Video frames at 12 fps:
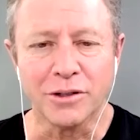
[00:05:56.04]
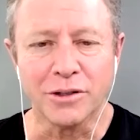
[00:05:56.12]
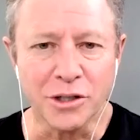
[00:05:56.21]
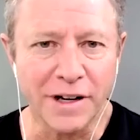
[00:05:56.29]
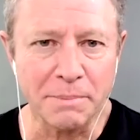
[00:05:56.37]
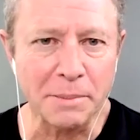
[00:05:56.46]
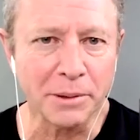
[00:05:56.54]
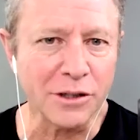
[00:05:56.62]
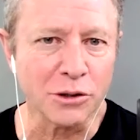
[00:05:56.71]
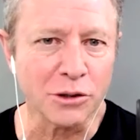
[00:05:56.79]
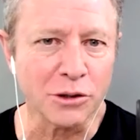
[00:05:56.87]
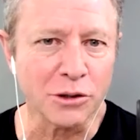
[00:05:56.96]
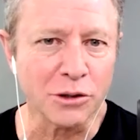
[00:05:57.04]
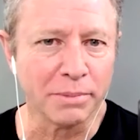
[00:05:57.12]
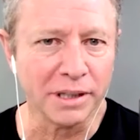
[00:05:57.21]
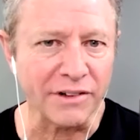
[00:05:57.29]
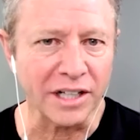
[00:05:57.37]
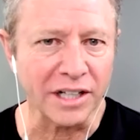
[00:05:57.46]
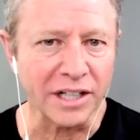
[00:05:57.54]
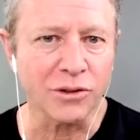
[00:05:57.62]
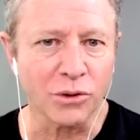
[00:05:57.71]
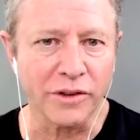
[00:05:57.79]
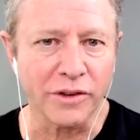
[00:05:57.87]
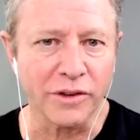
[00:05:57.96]
do you find people either believe in
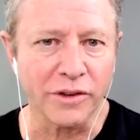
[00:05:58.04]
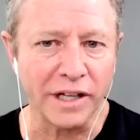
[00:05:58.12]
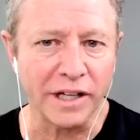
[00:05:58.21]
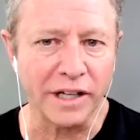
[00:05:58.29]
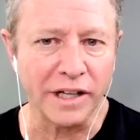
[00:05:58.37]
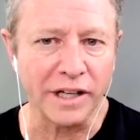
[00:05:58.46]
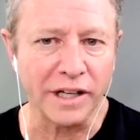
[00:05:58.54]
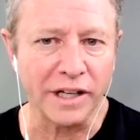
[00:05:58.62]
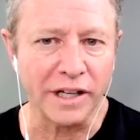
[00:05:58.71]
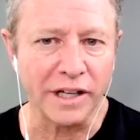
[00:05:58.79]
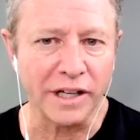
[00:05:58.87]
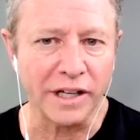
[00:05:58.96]
it or they don't?